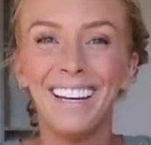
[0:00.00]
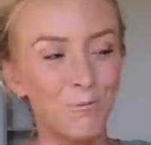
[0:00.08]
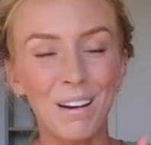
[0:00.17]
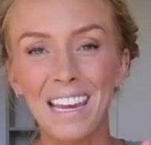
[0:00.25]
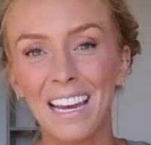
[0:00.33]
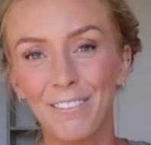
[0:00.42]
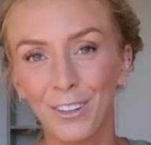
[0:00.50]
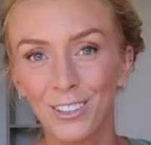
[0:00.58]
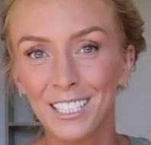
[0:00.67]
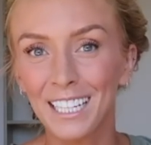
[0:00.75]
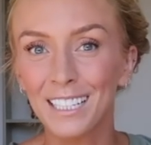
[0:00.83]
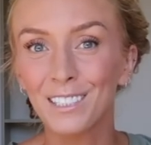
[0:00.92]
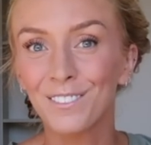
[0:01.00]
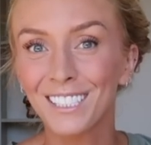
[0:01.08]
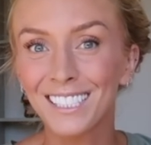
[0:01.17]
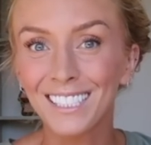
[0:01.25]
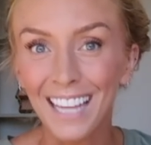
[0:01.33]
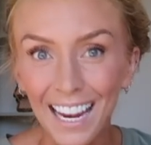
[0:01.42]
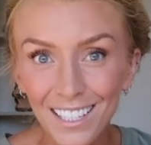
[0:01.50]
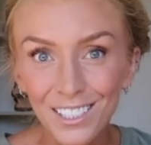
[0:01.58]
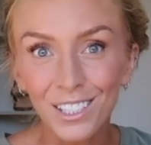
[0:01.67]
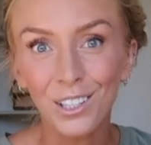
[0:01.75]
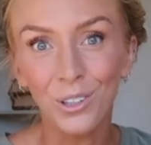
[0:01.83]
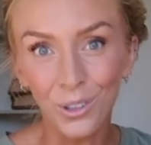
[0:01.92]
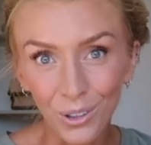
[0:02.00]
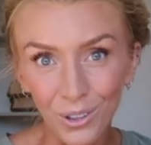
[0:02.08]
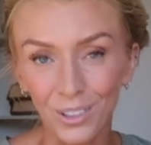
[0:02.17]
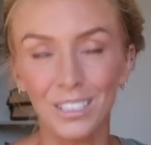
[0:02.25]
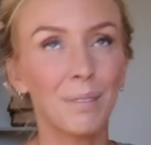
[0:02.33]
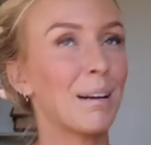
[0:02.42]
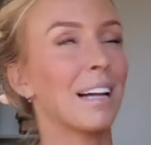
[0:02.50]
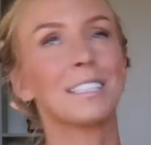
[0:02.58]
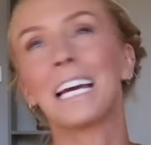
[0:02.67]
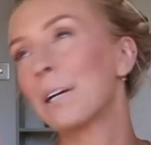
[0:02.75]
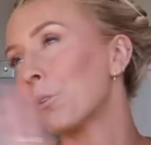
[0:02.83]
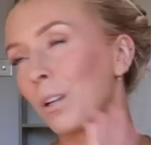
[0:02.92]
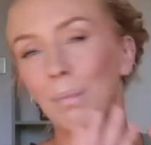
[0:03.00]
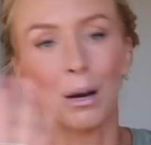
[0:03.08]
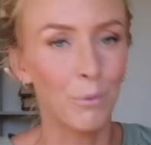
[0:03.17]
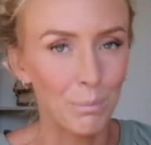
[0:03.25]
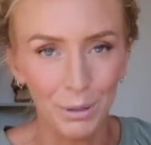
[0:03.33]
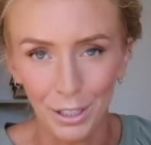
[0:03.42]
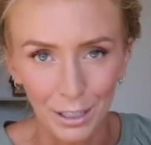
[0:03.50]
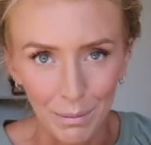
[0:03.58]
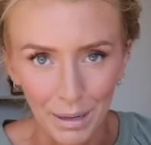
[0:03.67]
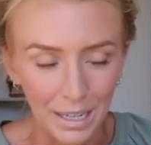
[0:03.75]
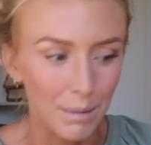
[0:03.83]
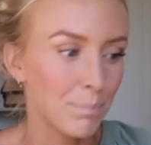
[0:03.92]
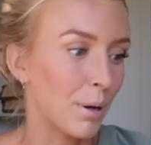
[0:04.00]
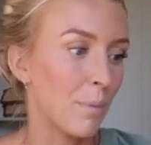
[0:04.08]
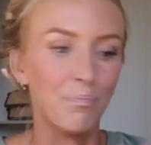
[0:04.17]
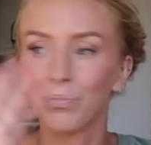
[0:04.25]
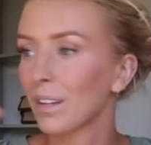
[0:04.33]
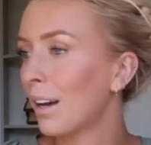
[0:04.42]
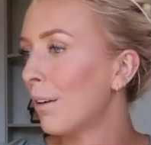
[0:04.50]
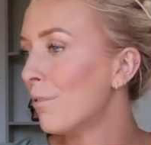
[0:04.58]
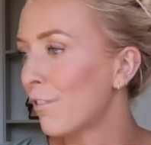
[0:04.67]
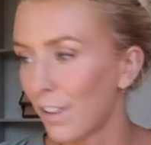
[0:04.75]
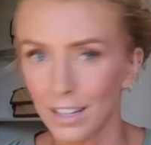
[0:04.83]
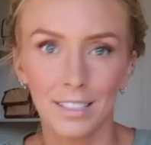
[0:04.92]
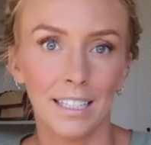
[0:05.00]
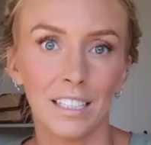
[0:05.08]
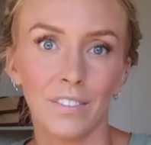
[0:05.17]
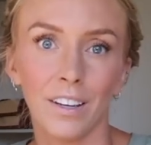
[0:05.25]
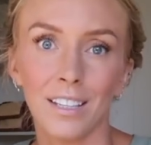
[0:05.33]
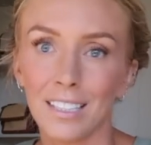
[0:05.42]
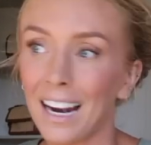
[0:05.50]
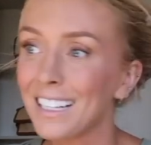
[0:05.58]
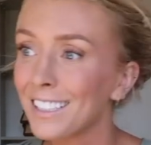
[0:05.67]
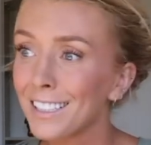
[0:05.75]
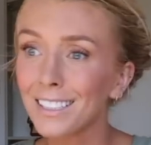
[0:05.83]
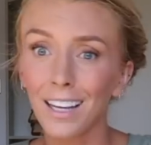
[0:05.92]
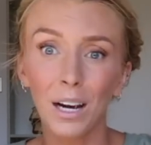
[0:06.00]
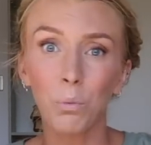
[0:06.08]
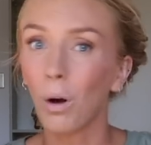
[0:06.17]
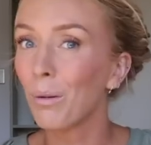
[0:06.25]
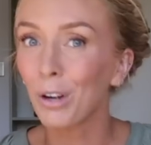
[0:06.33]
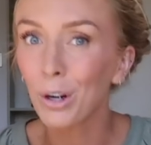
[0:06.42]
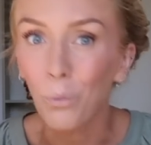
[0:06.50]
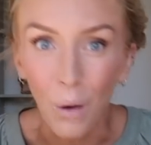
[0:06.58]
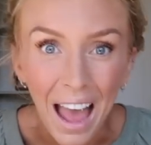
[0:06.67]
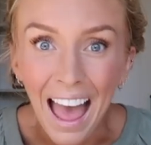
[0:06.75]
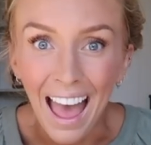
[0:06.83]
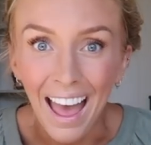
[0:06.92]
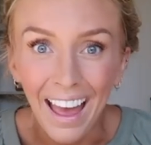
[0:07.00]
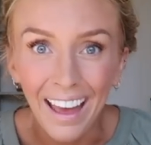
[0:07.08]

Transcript: We have got tickets for Centre Court. I mean, I'll tell you all about Wimbledon in a minute, but first things first, I need to decide what I'm gonna wear.